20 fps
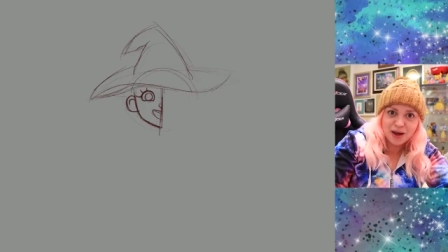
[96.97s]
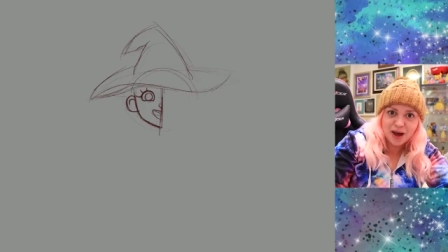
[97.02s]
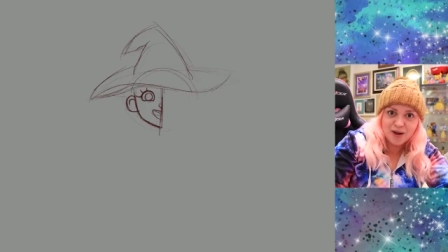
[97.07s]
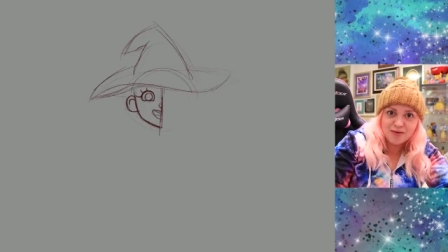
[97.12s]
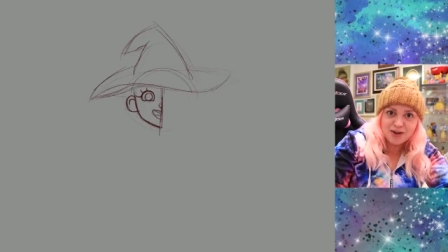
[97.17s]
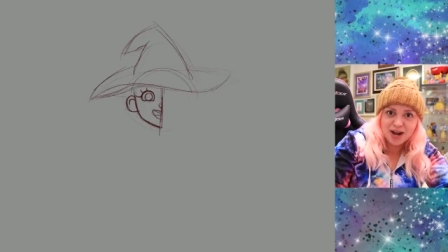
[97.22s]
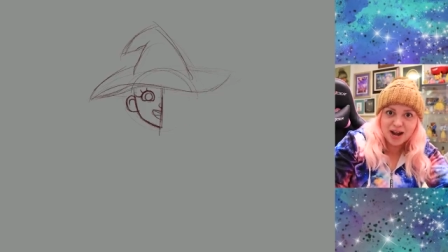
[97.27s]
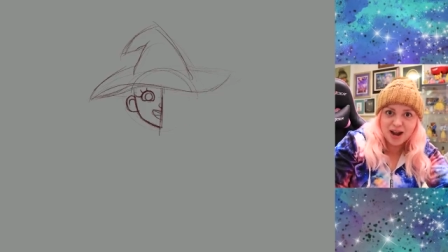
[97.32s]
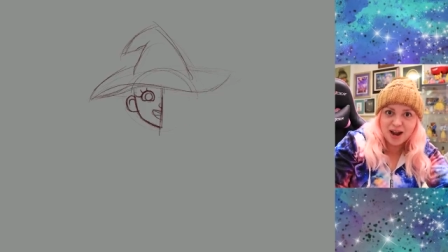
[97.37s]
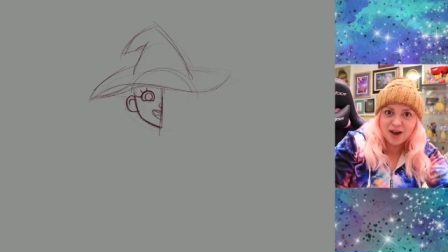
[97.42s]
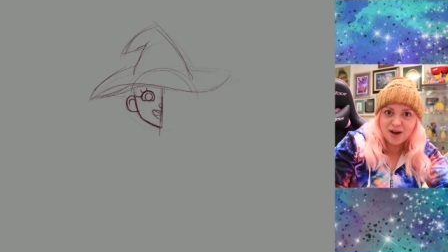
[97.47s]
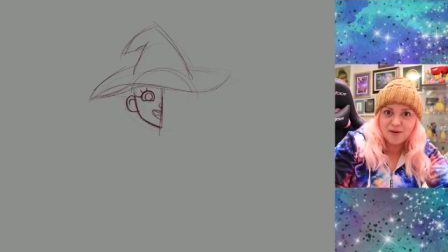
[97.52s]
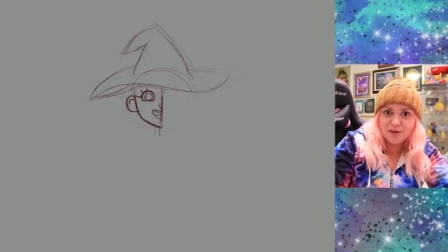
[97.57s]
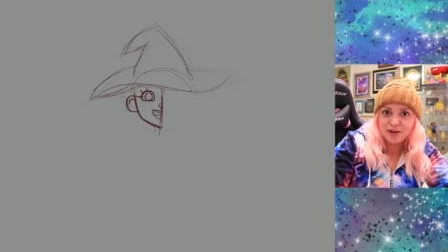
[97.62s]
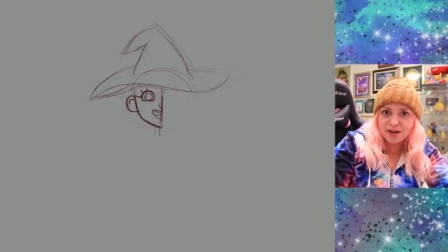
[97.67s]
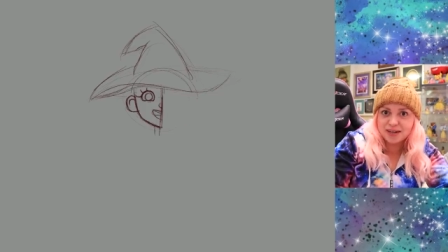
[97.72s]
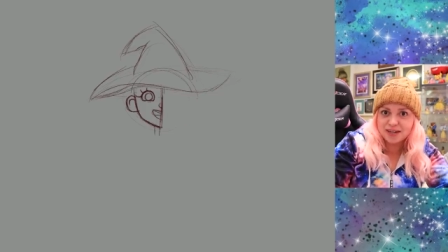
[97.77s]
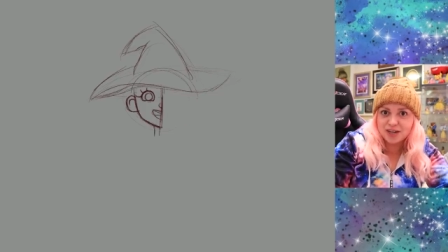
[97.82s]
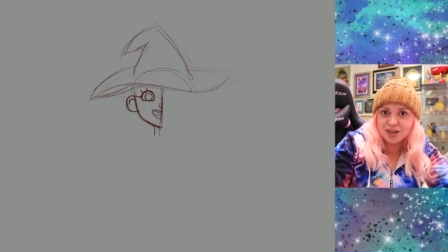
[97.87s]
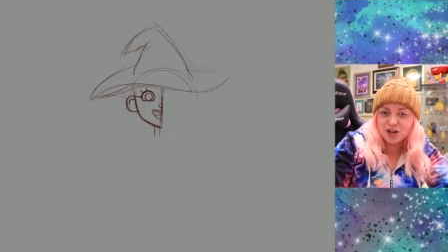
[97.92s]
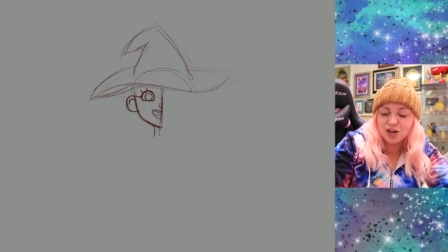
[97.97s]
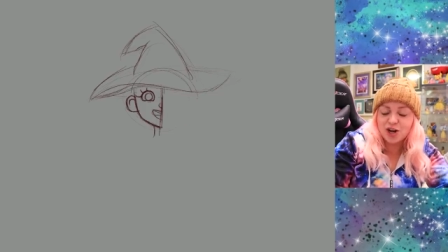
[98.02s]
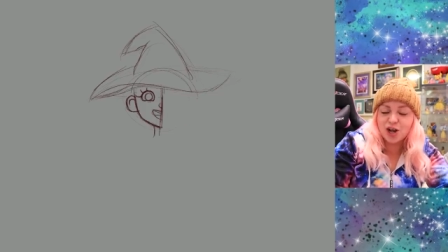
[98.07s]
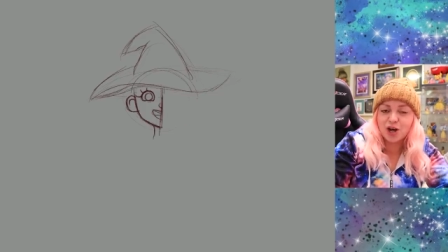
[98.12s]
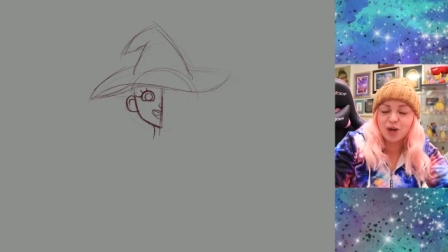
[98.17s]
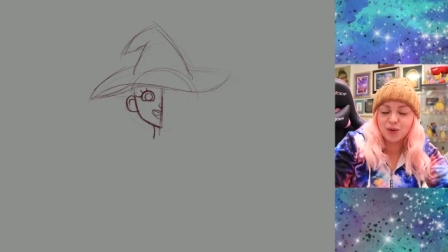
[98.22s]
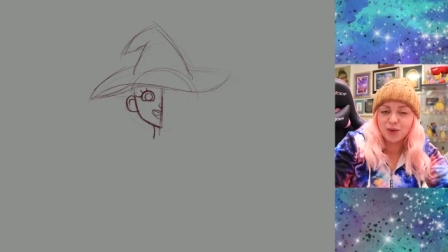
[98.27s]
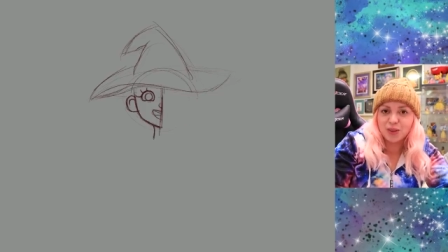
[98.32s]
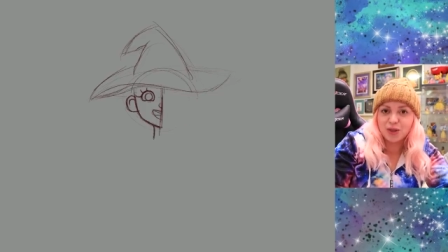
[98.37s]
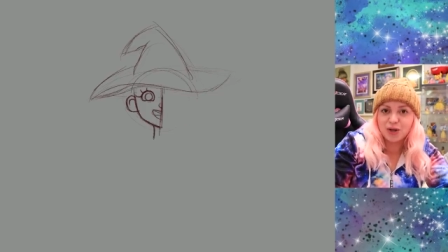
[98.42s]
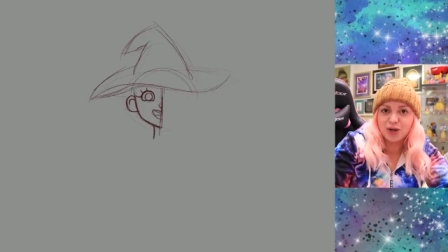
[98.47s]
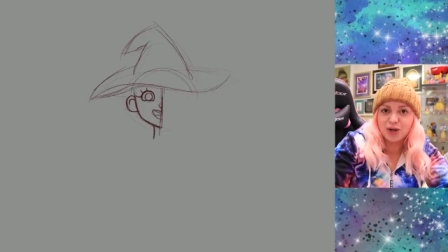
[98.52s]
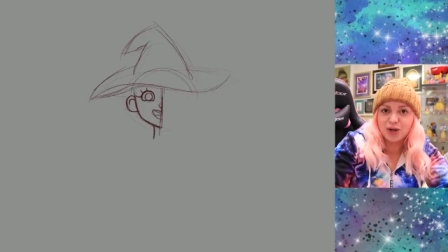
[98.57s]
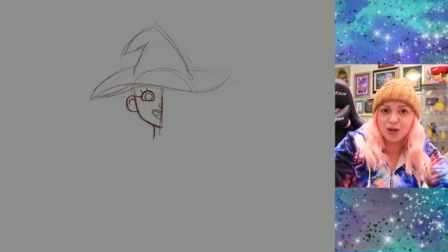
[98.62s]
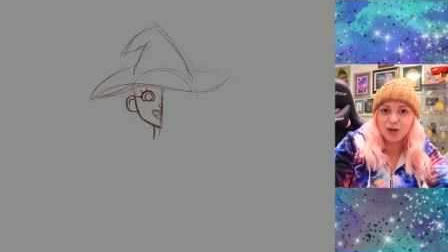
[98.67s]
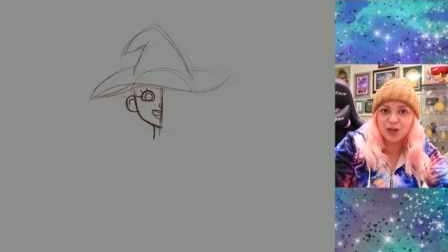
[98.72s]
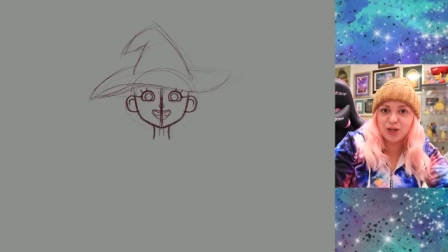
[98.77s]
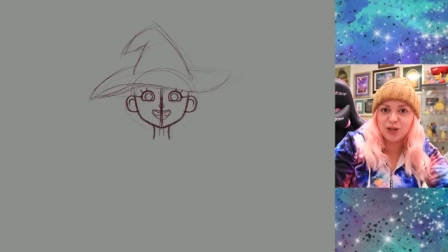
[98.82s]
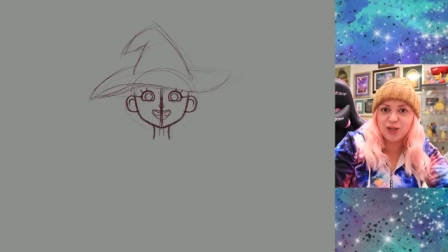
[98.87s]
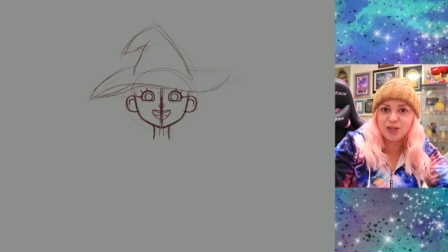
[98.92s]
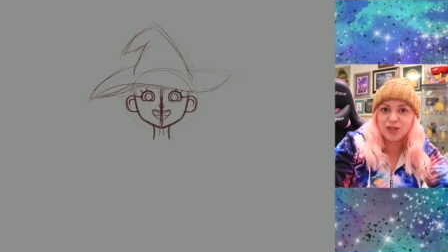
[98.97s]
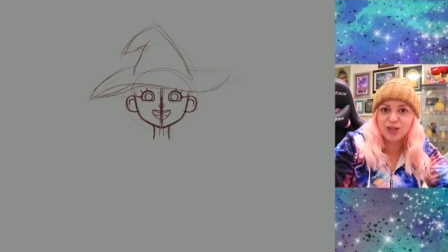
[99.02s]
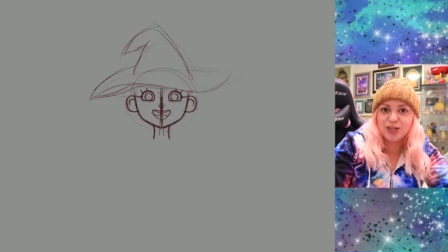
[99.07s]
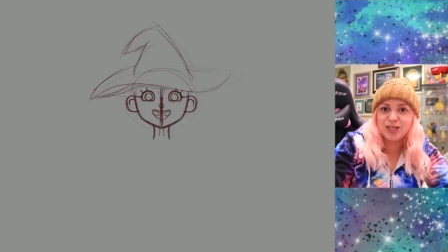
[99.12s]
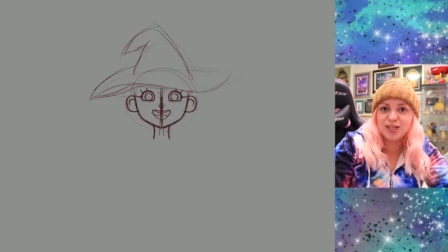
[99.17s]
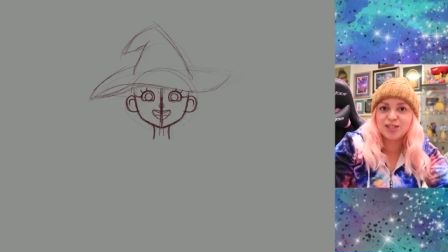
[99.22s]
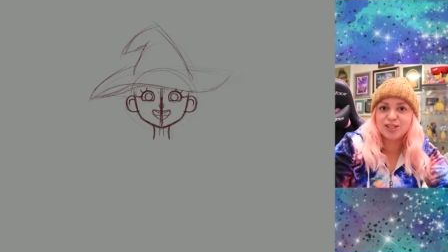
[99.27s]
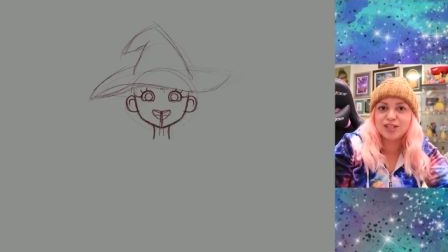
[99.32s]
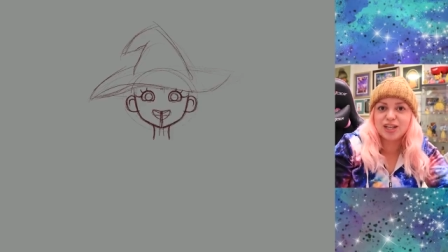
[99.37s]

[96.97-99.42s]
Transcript: out now. No, he